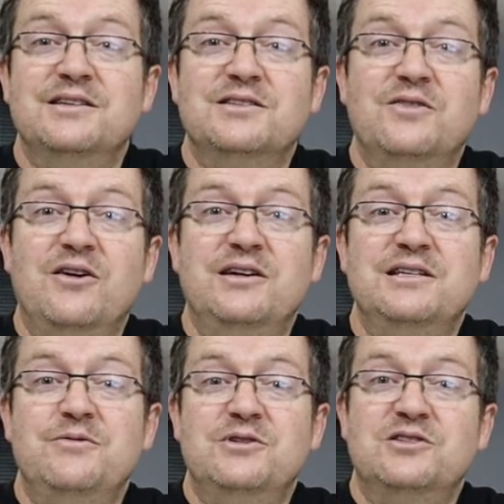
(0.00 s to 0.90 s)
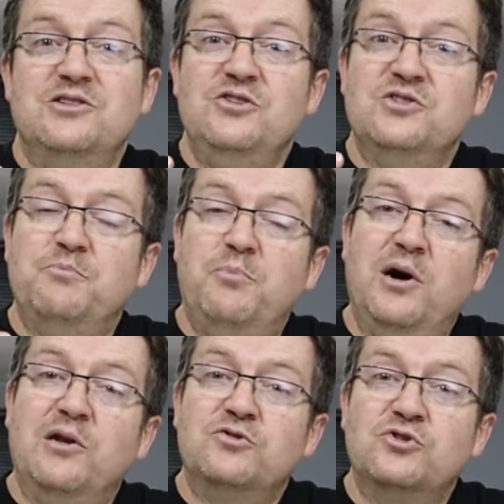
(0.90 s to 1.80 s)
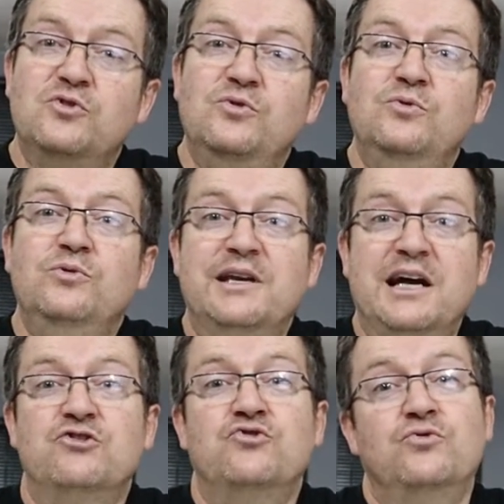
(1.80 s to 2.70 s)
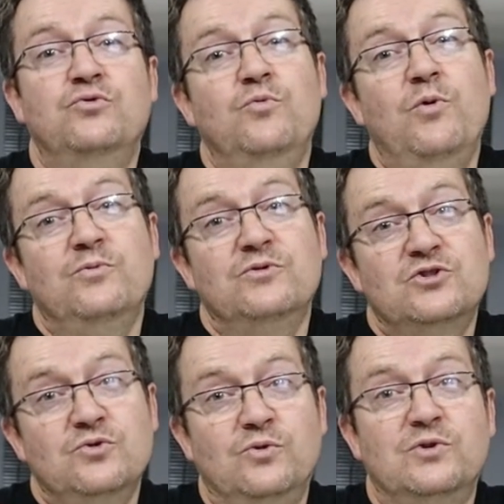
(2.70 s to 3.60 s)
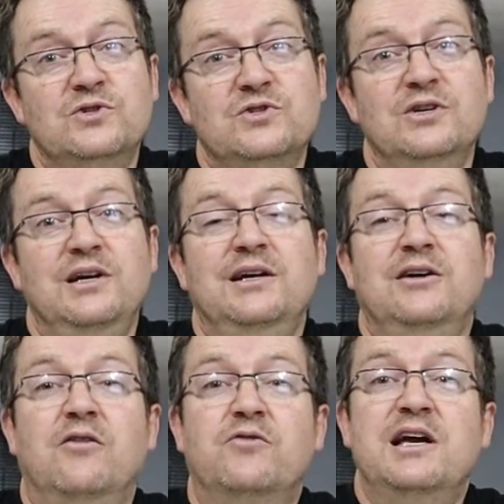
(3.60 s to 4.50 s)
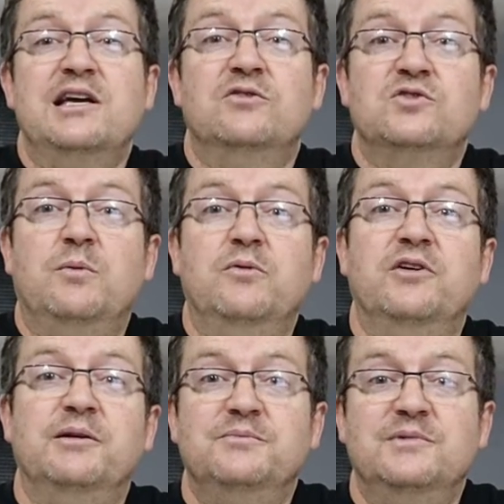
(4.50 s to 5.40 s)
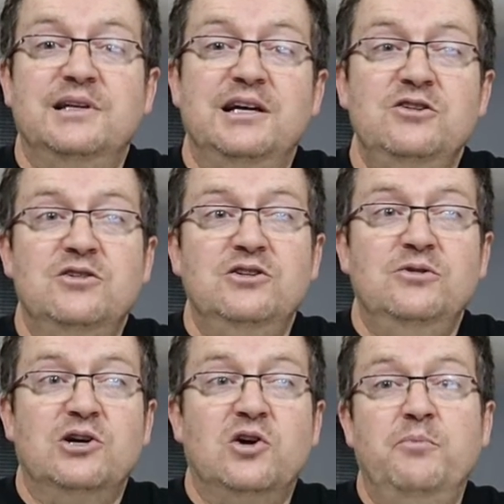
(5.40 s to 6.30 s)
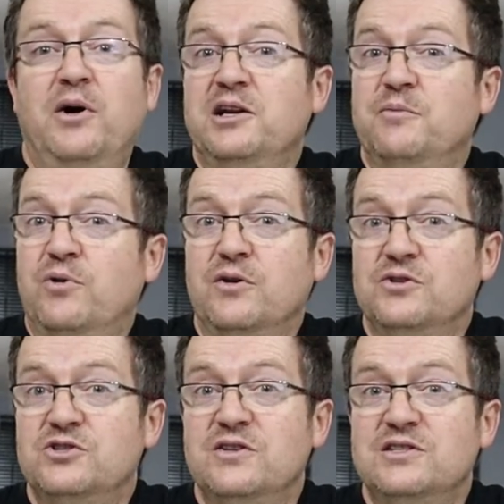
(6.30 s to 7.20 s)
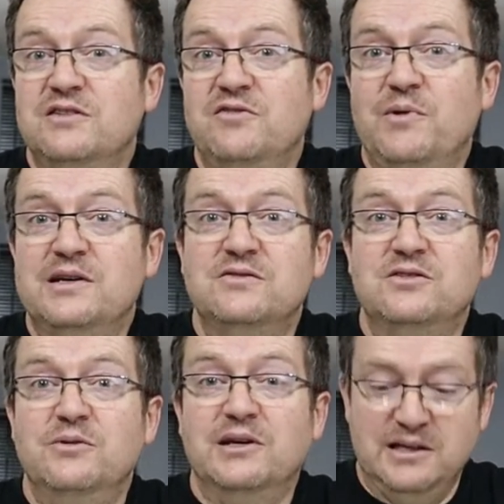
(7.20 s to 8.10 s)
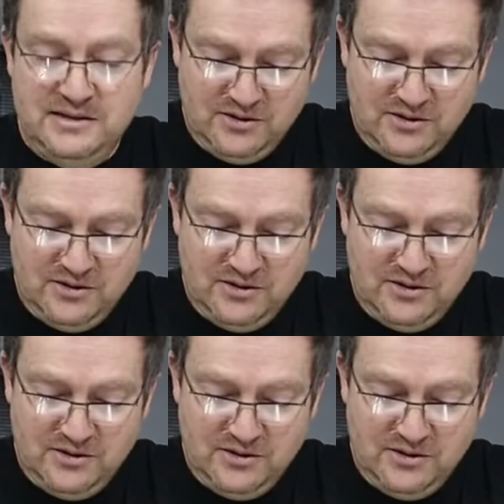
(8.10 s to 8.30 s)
So the idea is to use a biological, natural source of getting on top of it. and you can do a combined approach. So there's different ways of doing it.